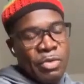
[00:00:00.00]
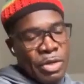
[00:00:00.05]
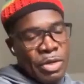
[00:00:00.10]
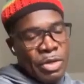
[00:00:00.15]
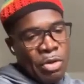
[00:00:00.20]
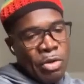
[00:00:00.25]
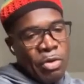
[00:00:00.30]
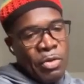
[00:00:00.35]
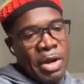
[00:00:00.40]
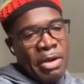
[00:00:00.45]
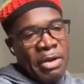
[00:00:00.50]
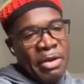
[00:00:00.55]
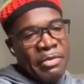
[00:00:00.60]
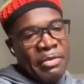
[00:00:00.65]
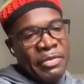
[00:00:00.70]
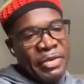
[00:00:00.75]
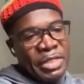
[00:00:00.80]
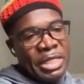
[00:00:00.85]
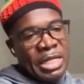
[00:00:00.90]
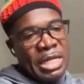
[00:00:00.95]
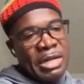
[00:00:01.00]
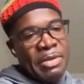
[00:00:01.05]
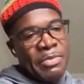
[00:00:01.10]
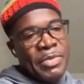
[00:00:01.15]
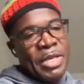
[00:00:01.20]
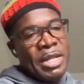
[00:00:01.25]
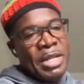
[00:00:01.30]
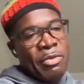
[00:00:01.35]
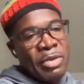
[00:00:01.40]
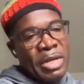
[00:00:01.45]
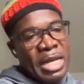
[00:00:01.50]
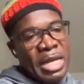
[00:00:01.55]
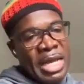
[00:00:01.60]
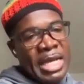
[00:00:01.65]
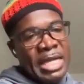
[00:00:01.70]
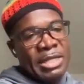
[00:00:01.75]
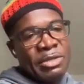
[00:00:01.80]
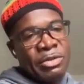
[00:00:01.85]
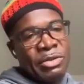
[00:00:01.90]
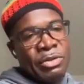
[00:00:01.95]
know we are a physical being and we
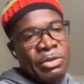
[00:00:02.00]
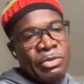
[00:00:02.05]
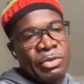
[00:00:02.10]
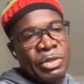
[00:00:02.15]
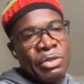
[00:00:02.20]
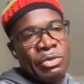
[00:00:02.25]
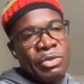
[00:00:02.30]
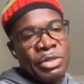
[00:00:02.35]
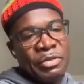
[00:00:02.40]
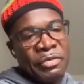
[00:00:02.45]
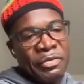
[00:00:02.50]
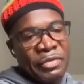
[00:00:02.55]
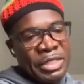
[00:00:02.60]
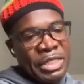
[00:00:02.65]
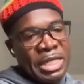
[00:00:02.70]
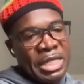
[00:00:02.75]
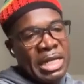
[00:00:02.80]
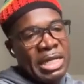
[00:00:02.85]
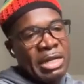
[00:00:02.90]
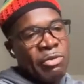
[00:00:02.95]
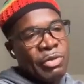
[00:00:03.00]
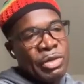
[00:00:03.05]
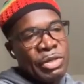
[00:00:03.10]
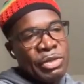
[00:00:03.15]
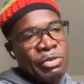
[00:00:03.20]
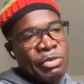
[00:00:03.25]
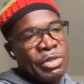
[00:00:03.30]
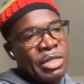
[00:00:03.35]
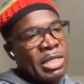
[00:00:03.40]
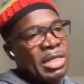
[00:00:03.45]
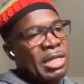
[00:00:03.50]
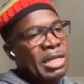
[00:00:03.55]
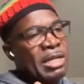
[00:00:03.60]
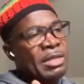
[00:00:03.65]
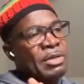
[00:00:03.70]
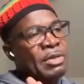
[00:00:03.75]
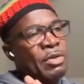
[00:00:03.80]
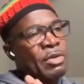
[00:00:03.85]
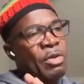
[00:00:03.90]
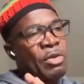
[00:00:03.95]
use the physical and we use it
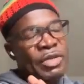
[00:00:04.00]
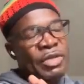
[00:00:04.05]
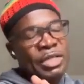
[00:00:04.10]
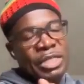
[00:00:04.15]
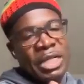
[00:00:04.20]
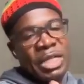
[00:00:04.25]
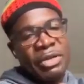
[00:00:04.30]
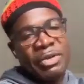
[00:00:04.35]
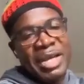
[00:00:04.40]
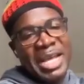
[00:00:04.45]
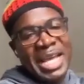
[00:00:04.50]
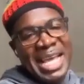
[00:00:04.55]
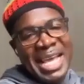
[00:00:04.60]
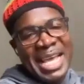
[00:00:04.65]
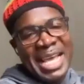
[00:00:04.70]
and overshadow